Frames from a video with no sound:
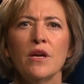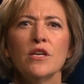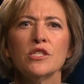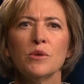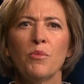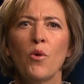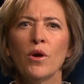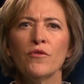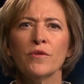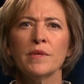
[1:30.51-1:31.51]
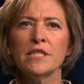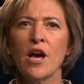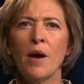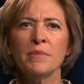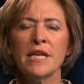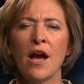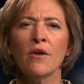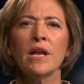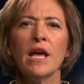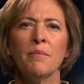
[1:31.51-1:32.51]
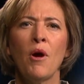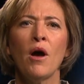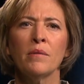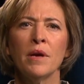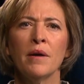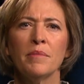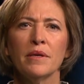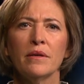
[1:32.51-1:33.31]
support from the top down and bottom up.